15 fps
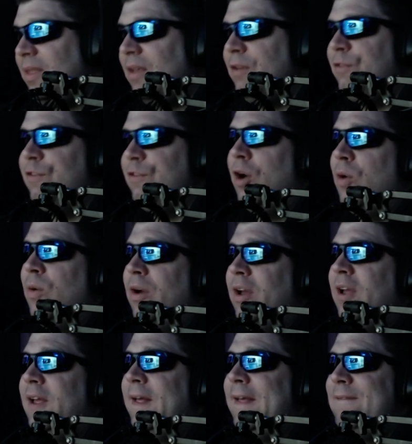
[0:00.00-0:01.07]
So
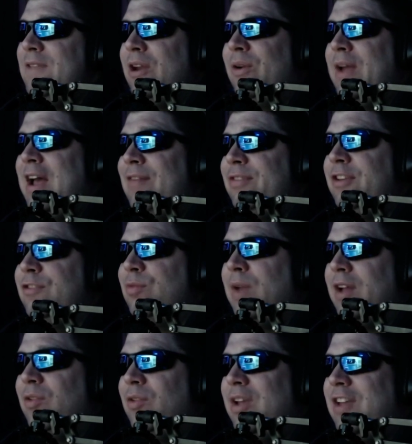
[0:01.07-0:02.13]
if you don't have these
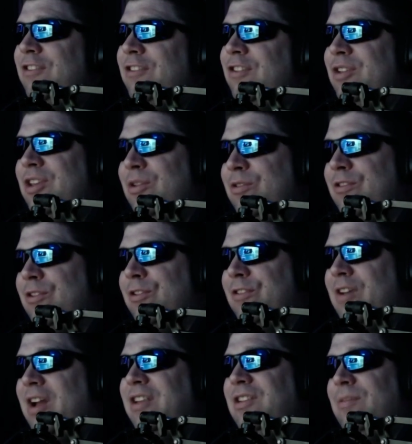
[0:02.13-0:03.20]
recreational
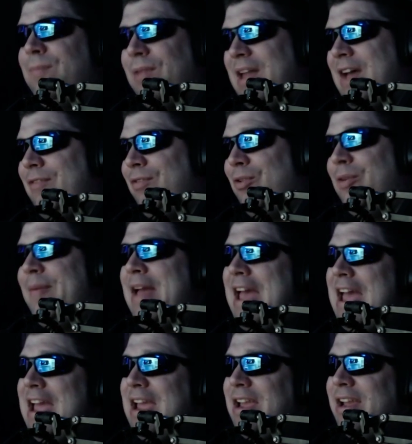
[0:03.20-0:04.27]
users on platform
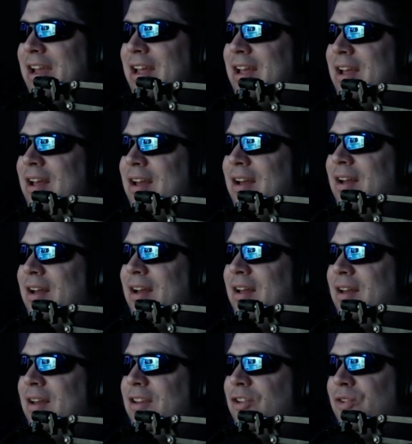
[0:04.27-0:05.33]
A,
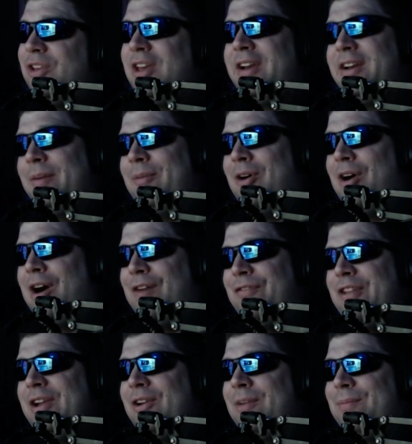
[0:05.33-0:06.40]
you kick them off,
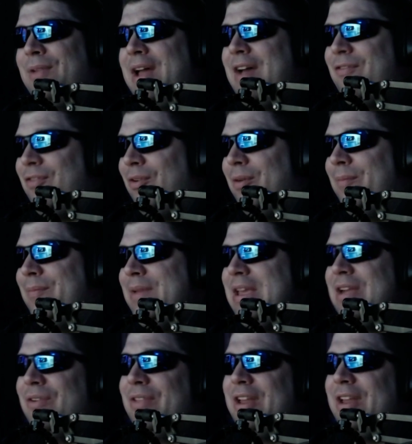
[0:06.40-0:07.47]
they go to platform
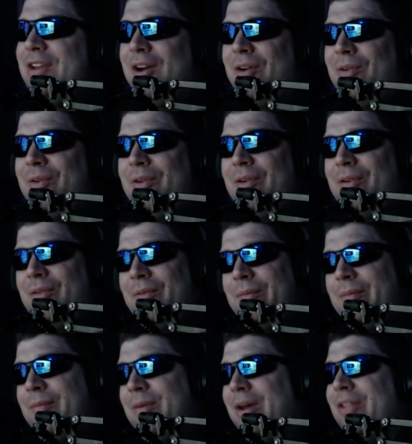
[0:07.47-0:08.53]
B, or they don't.
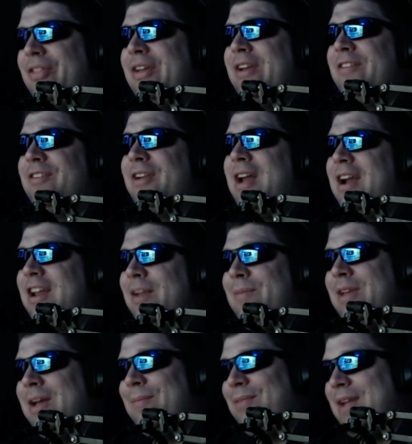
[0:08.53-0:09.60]
Well, the thing is, they're not going to
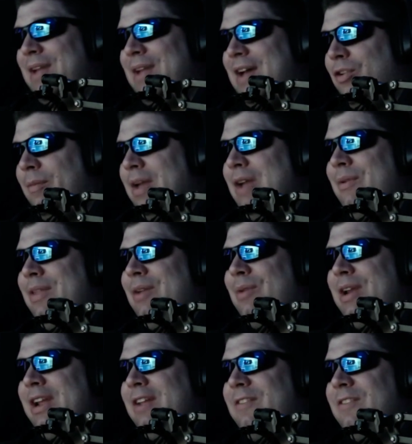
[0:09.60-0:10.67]
be on platform A when they
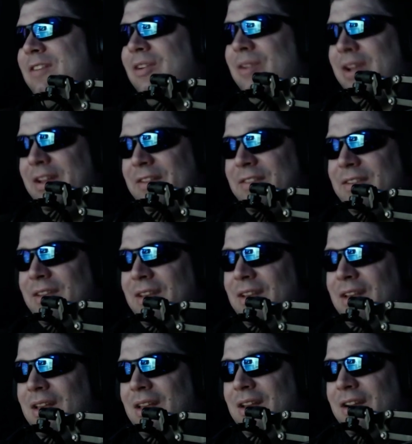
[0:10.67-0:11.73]
want to get serious,
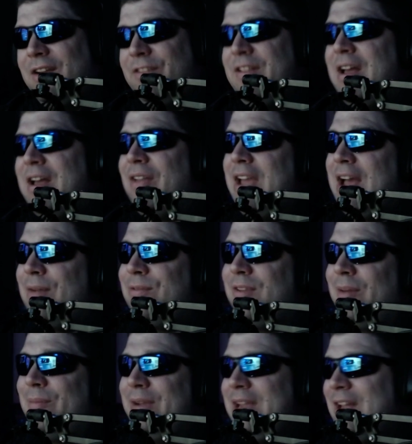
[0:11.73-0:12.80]
because now they have
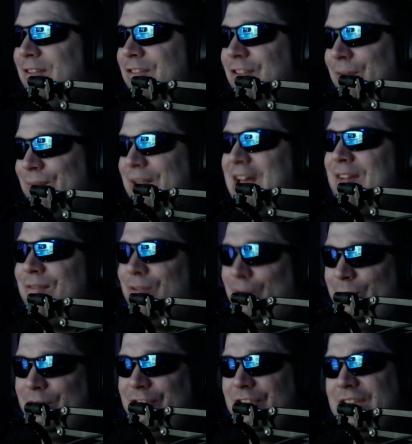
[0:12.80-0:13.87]
something against your
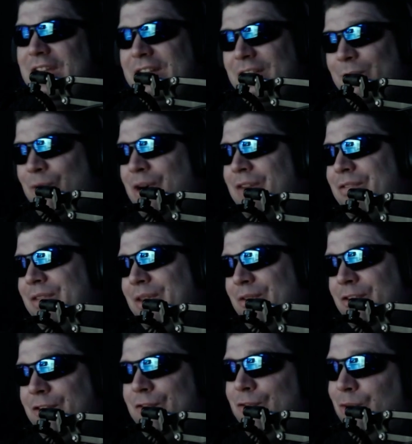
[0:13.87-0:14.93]
platform because you kicked them off when they were
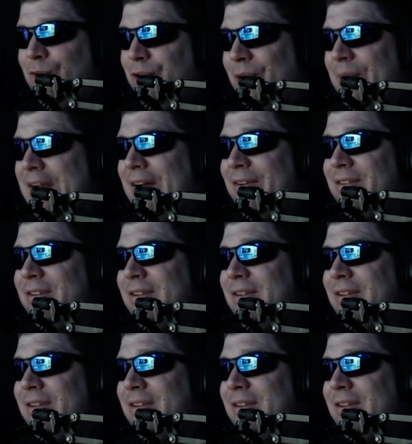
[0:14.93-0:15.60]
just fooling around.